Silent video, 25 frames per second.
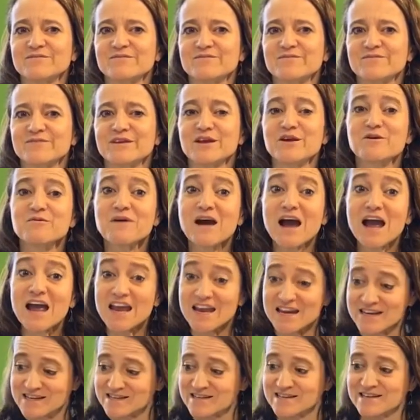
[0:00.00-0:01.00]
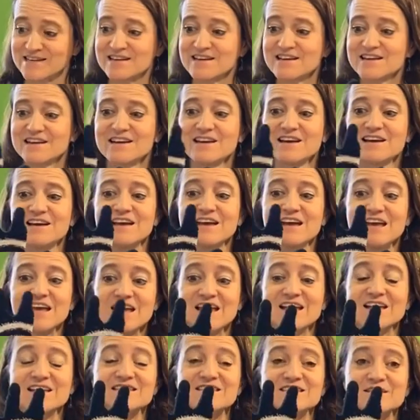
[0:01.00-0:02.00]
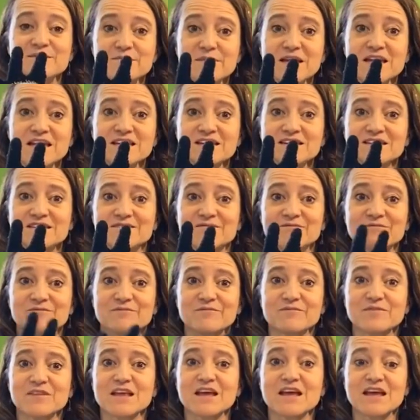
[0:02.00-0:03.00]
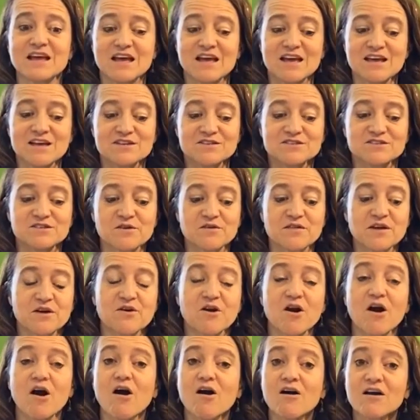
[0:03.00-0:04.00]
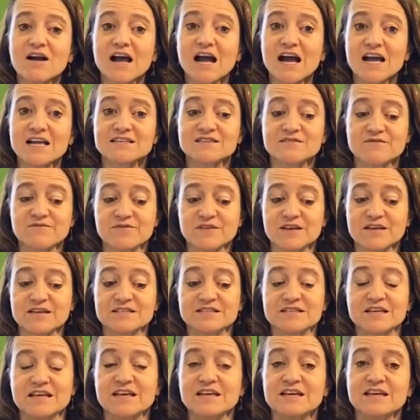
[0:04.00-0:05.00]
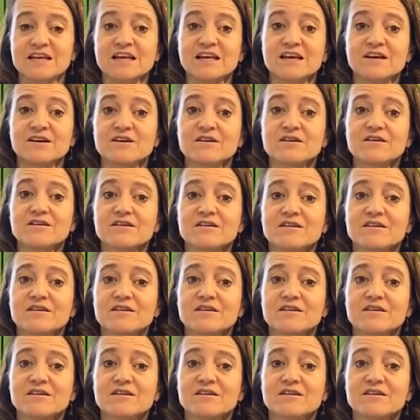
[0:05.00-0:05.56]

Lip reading: You're right. It's a mitten. So there are all kinds of things in here.